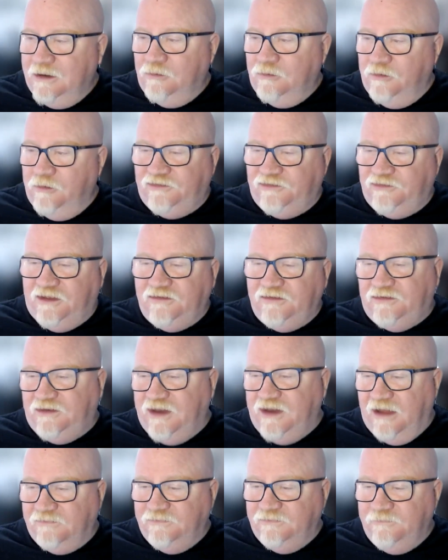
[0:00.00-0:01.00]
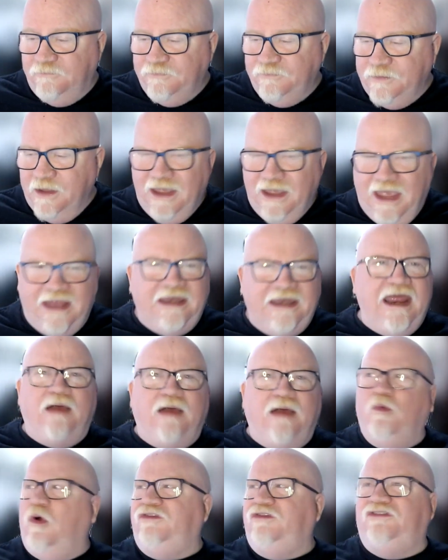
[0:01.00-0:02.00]
Risky stuff. And now,
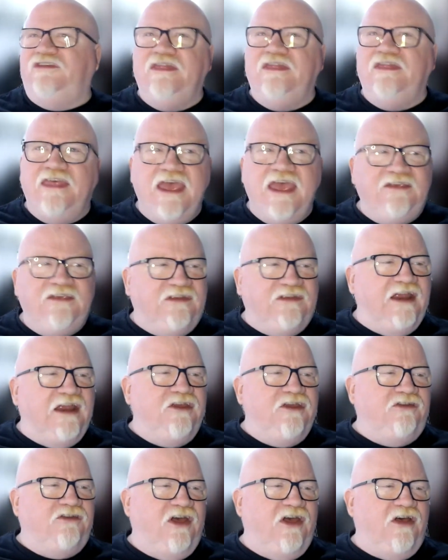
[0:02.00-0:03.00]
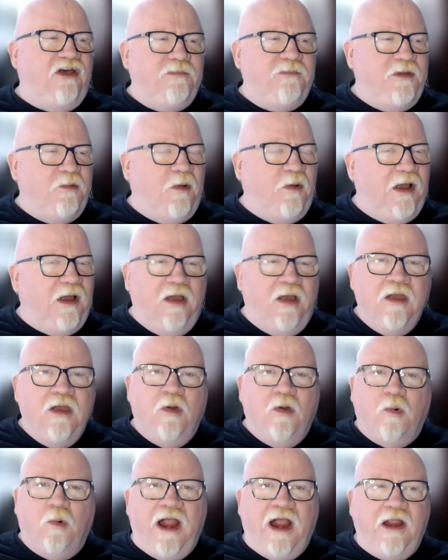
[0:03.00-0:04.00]
worse than this, now you're telling me
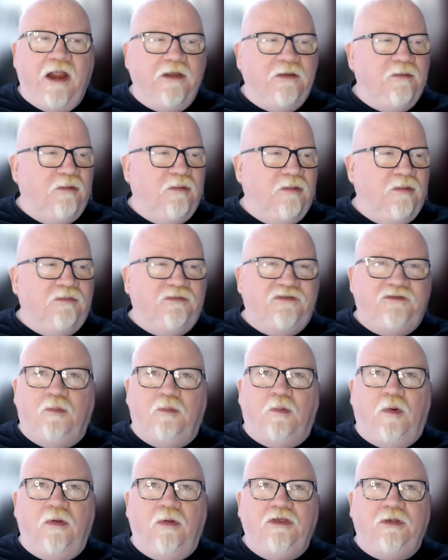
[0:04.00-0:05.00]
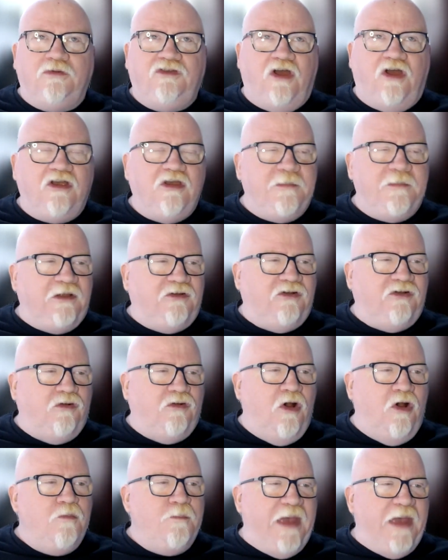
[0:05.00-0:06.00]
why you were talking about
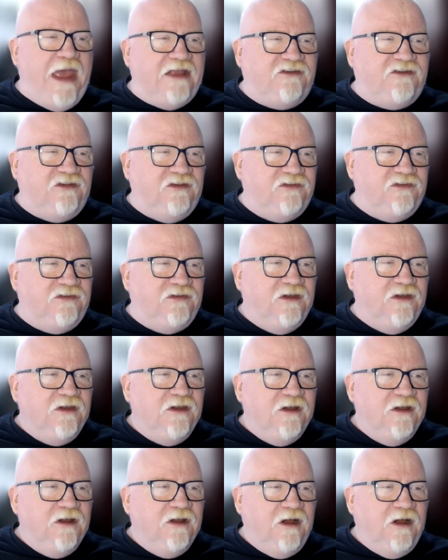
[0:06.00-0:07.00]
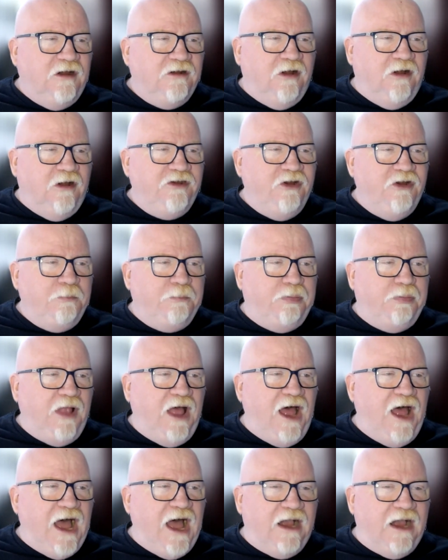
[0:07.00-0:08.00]
Chrome patches on your
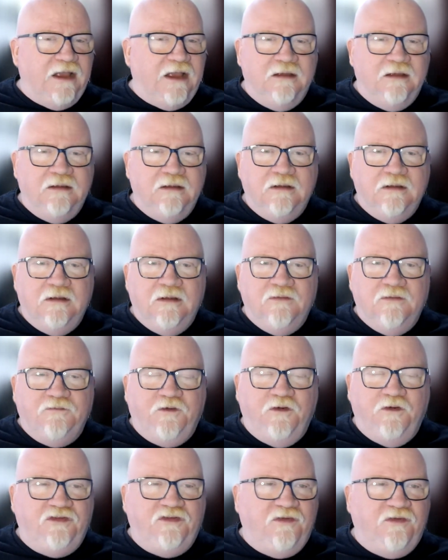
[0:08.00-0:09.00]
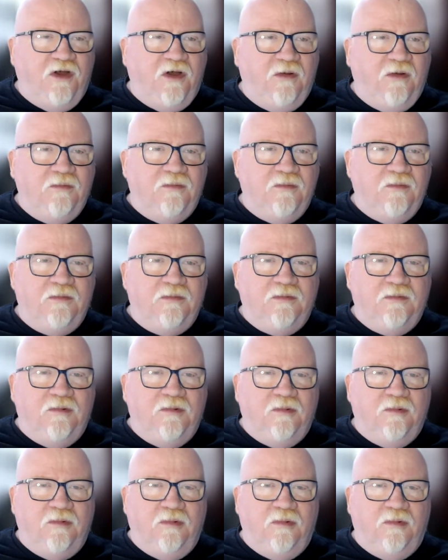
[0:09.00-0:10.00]
blog. First of all,
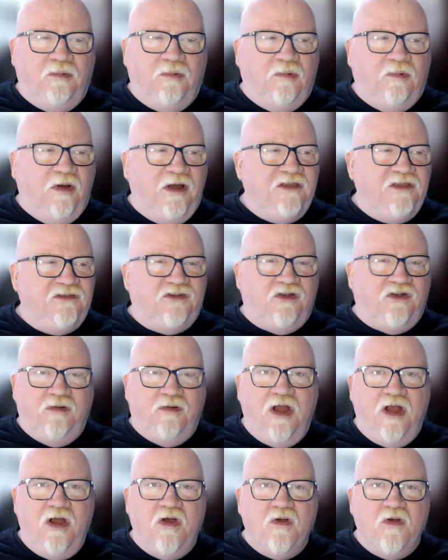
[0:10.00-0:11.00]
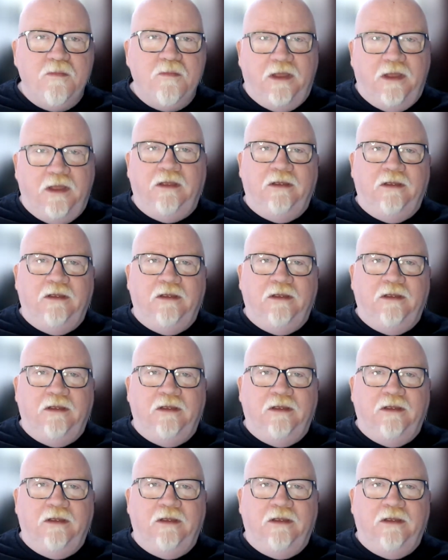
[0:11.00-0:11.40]
what is Chrome?